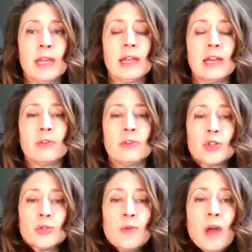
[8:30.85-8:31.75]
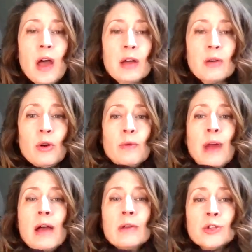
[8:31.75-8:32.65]
If you shrug or
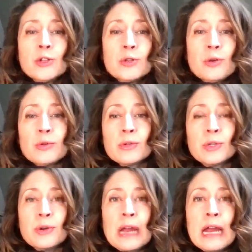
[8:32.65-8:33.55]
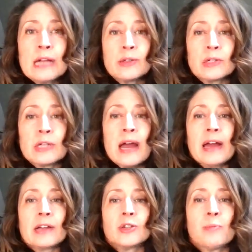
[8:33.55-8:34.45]
round your shoulders during exercise,